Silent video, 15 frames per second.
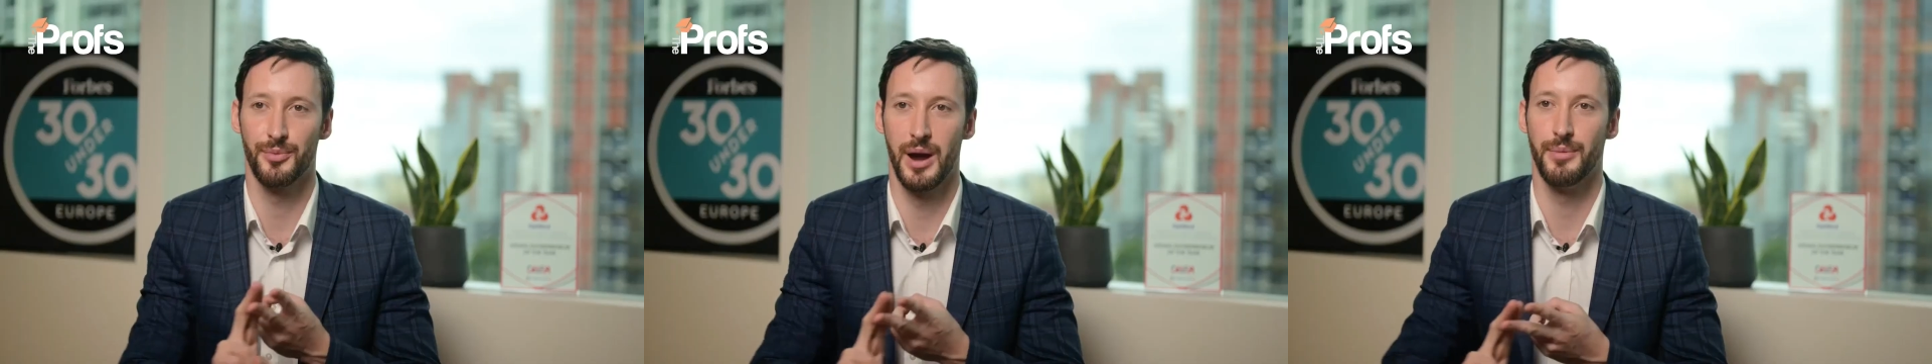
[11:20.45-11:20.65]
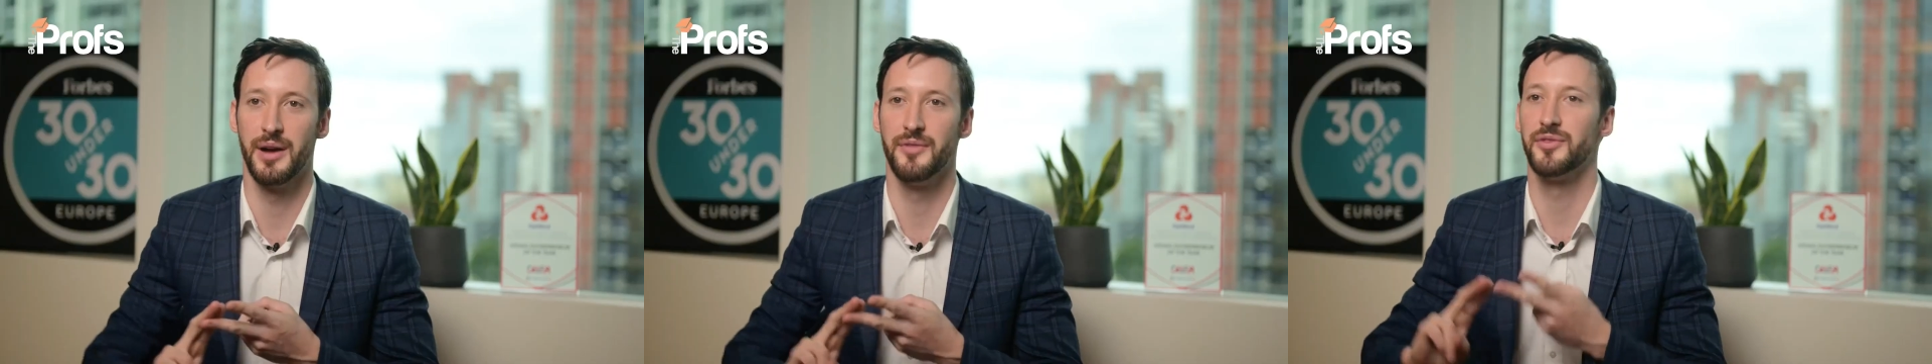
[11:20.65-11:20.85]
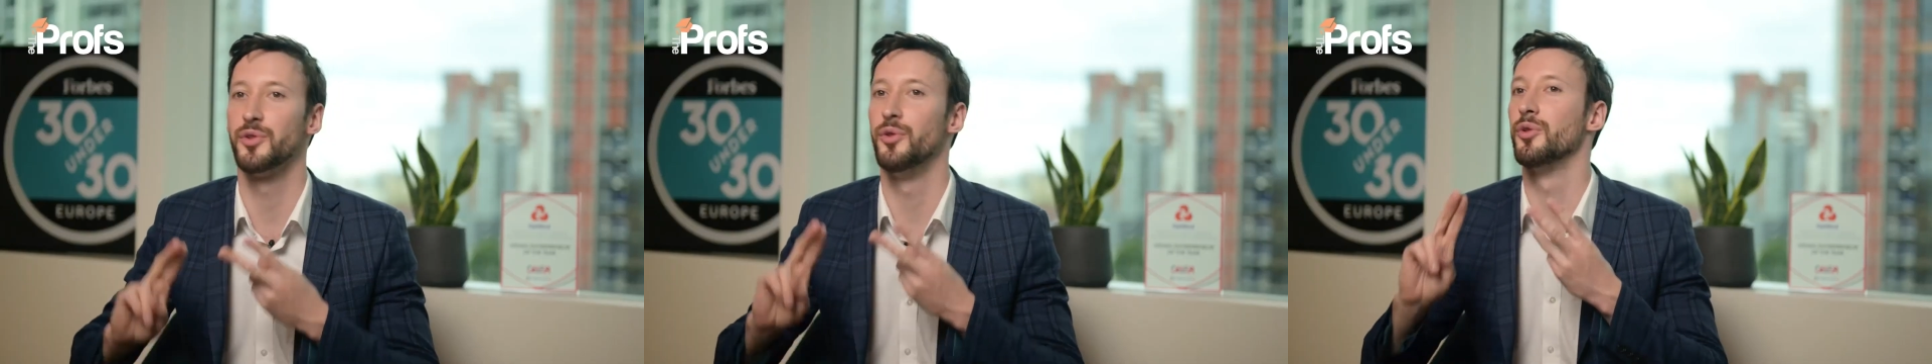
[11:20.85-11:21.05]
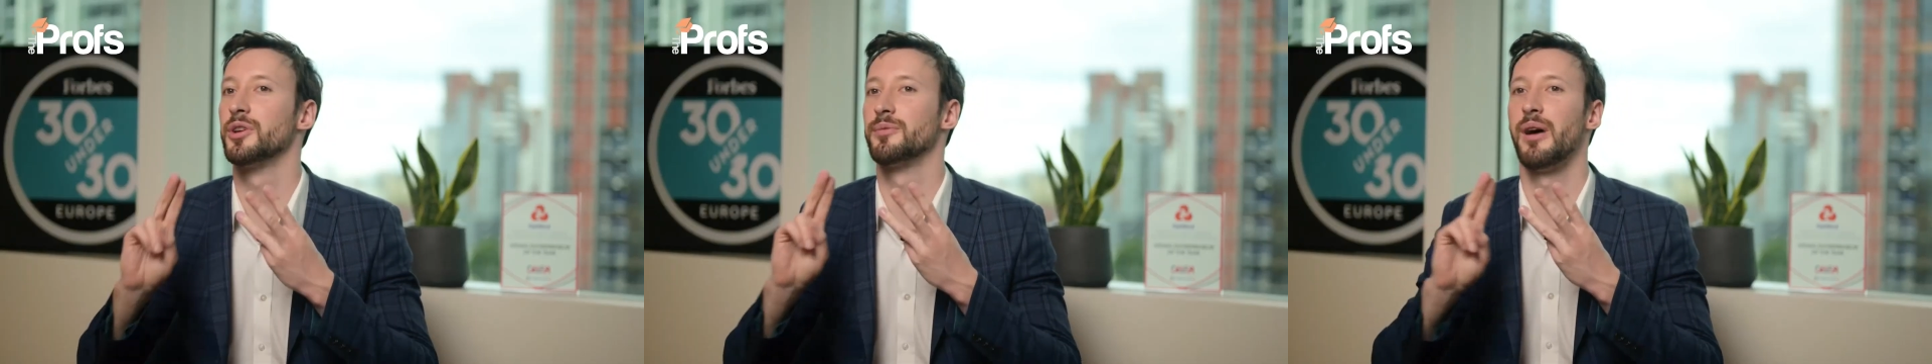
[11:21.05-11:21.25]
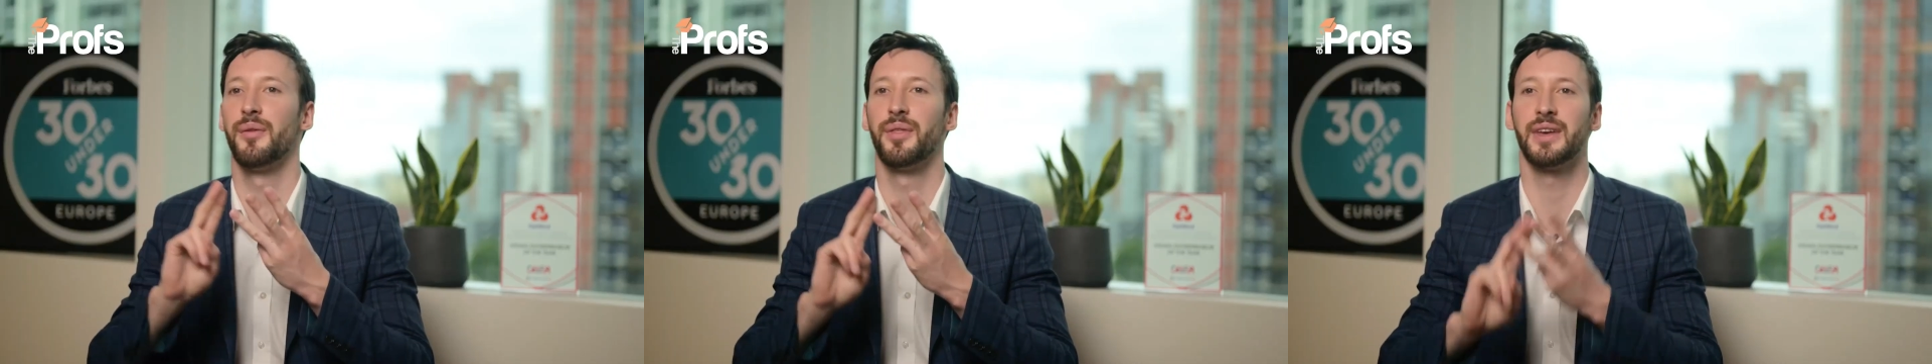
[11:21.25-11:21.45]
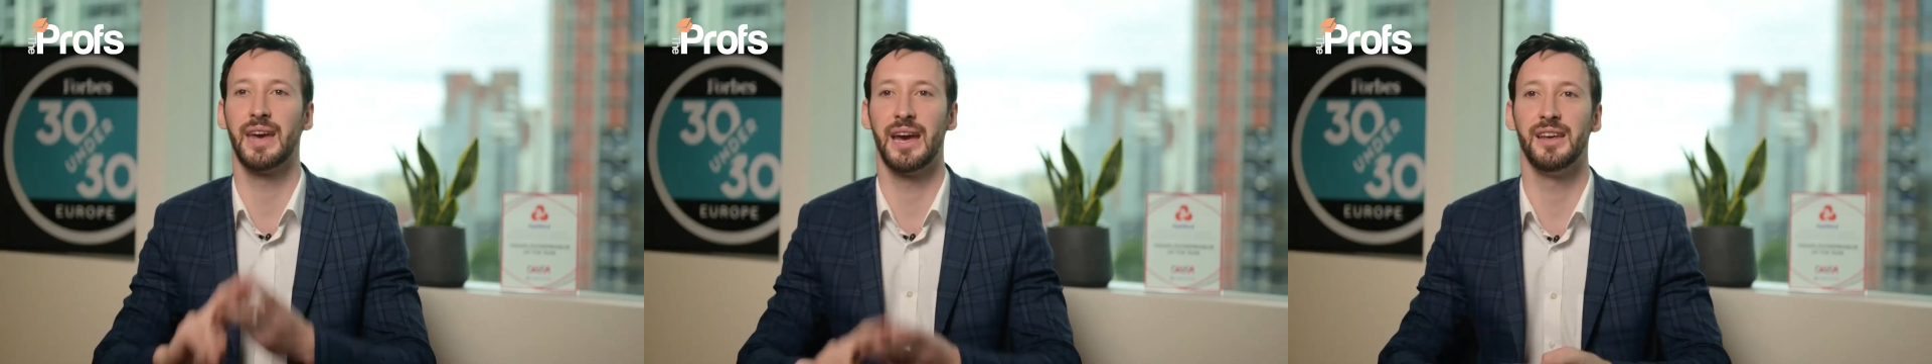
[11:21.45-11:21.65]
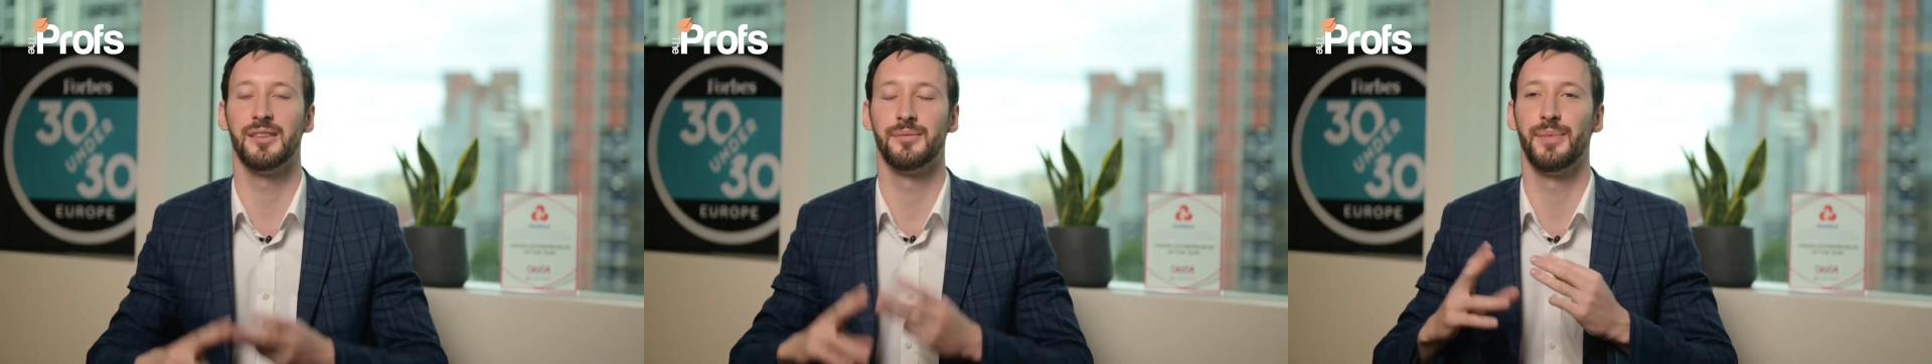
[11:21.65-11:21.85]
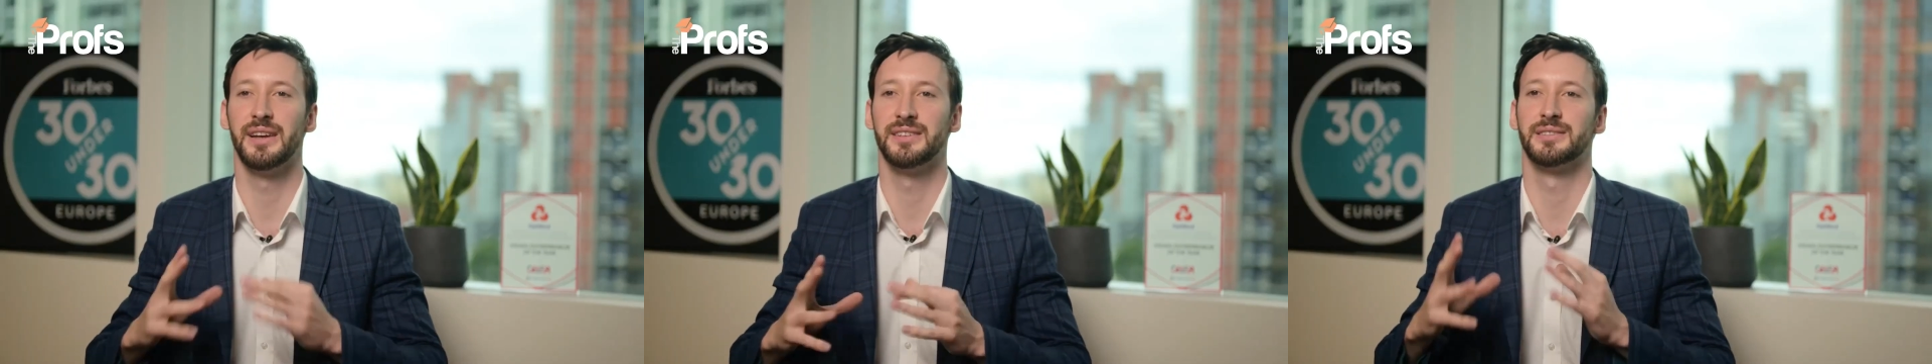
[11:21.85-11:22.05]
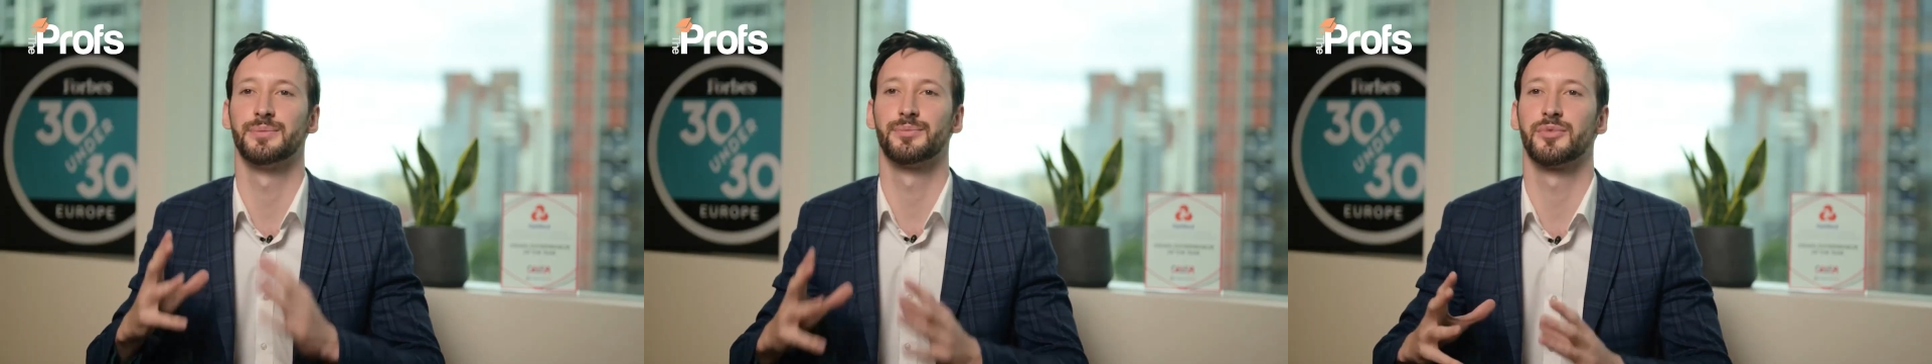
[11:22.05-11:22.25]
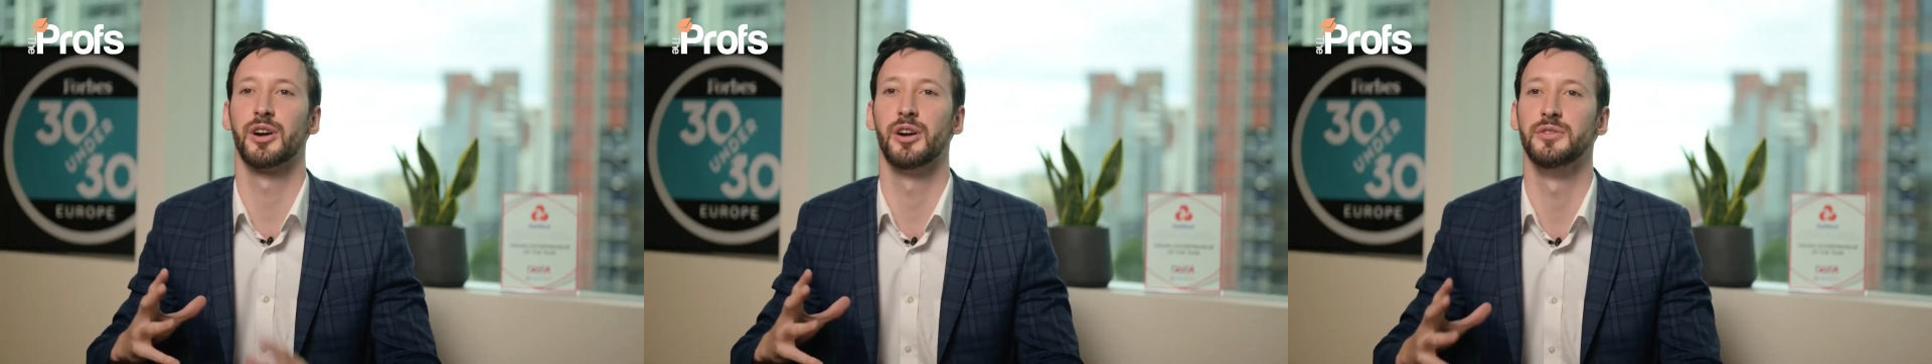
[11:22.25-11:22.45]
prep, I've talked about the case-based
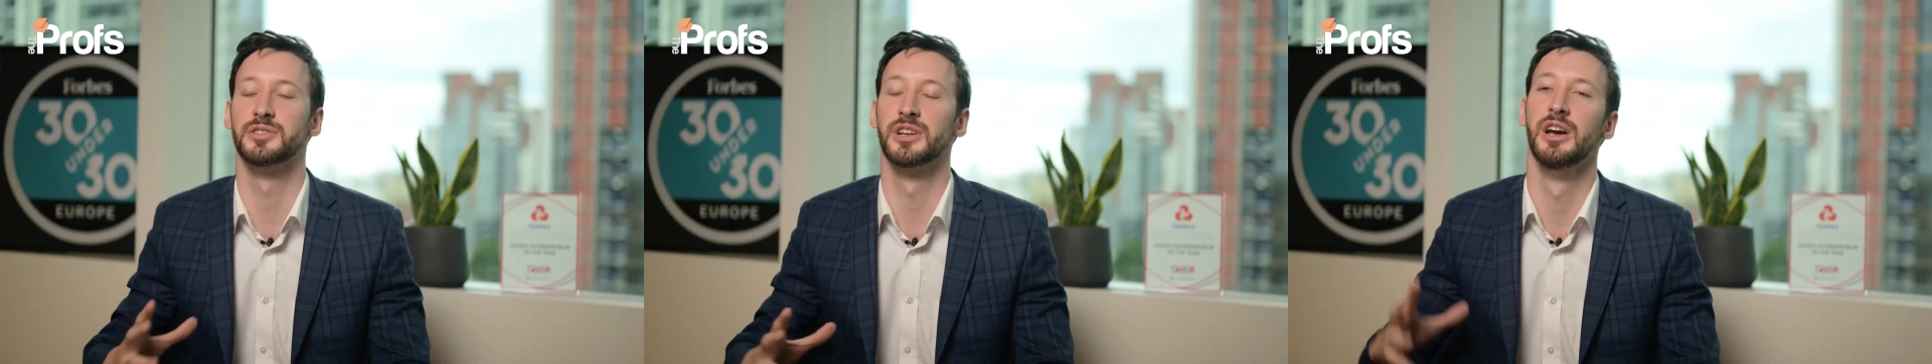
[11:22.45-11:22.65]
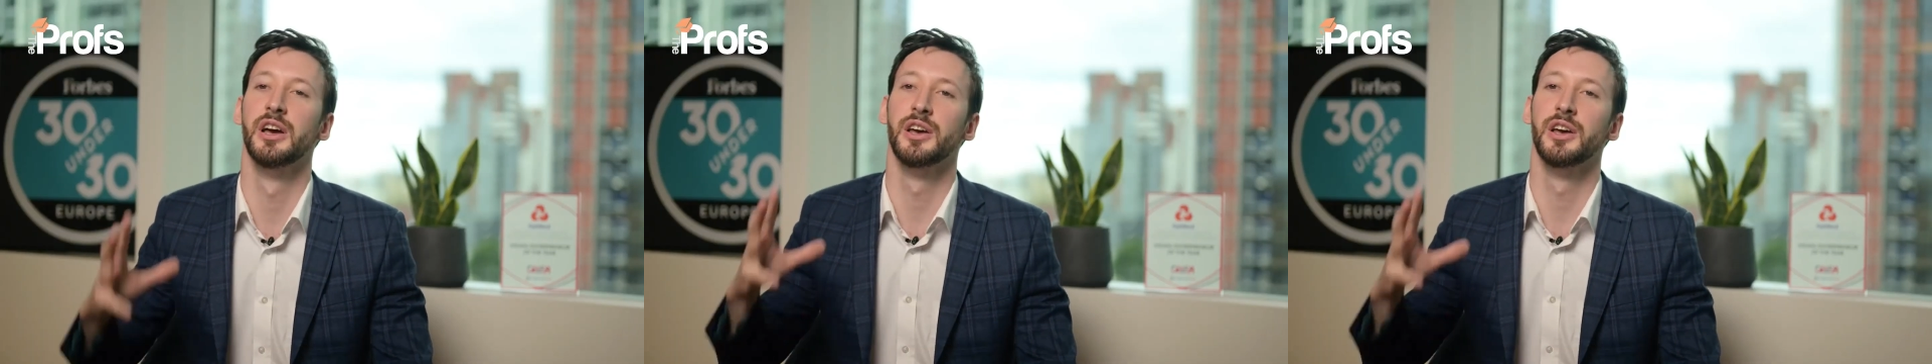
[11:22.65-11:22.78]
approach.